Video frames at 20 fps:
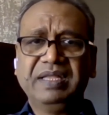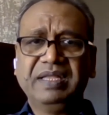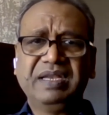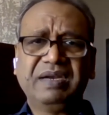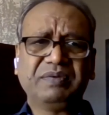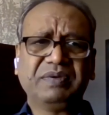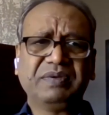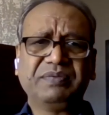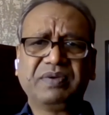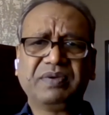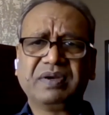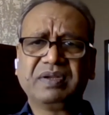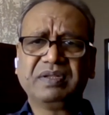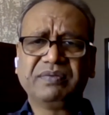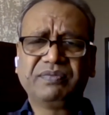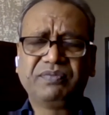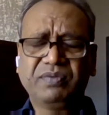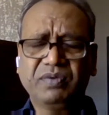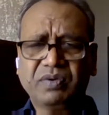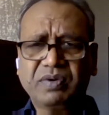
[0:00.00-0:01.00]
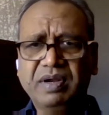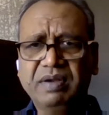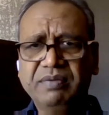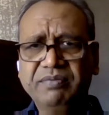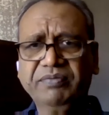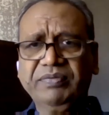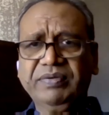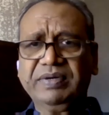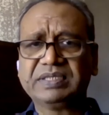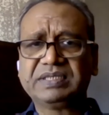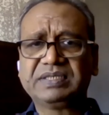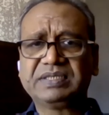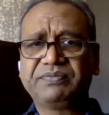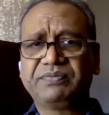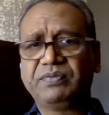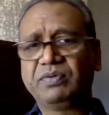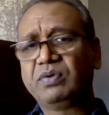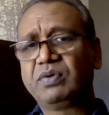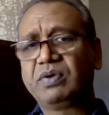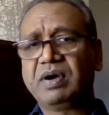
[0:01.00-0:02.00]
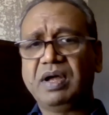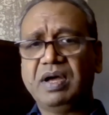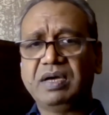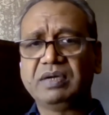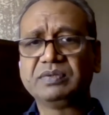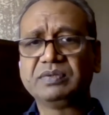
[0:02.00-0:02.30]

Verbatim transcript: That was one of the four first four